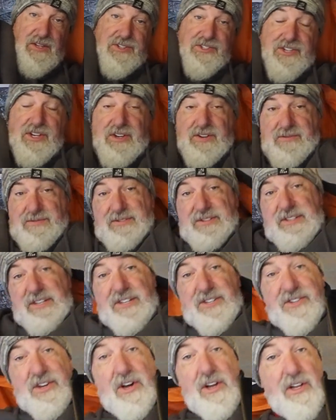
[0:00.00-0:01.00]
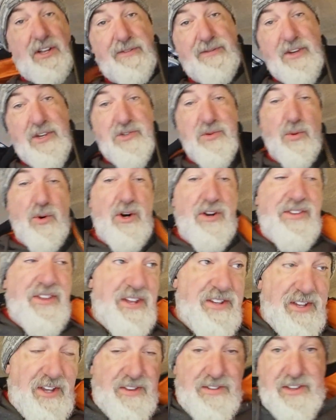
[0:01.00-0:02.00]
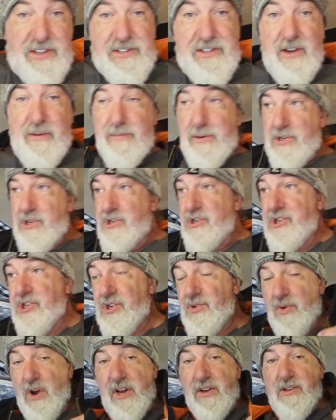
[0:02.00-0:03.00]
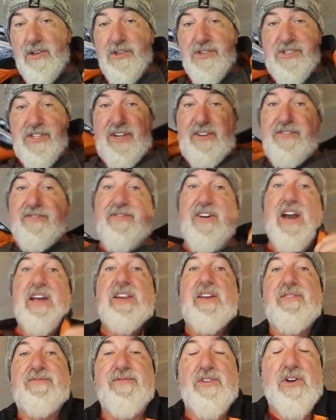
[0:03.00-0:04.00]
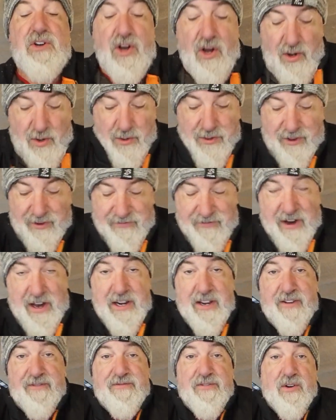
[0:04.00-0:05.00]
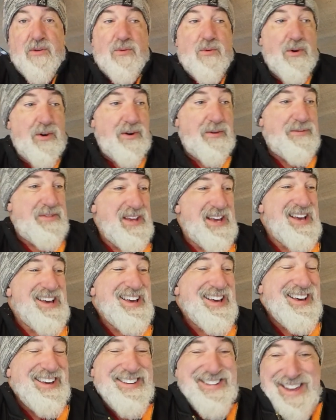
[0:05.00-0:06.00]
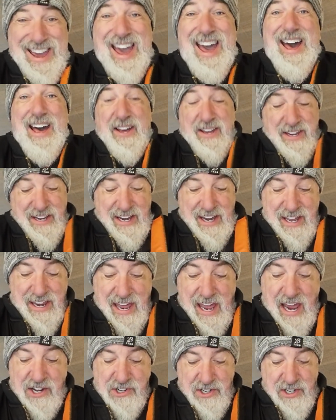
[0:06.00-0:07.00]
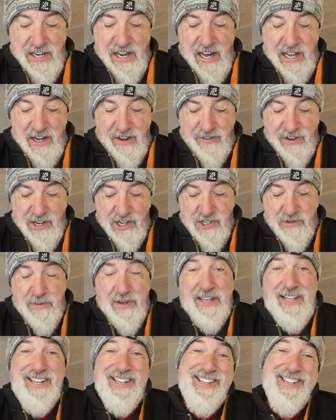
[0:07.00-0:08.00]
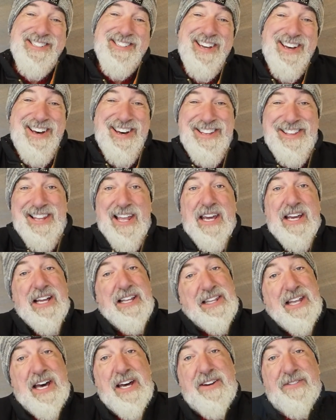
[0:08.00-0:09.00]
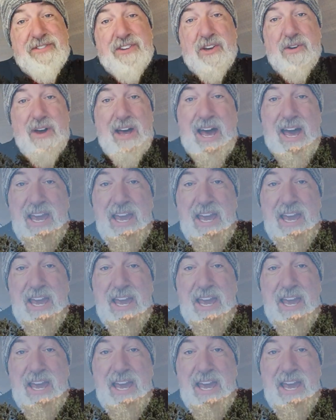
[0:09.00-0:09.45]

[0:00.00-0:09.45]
So, is all of this worth it? The temperature struggles, the fighting for cold, the fighting for warmth? Yeah, it actually kind of is, because unlike a lot of you, I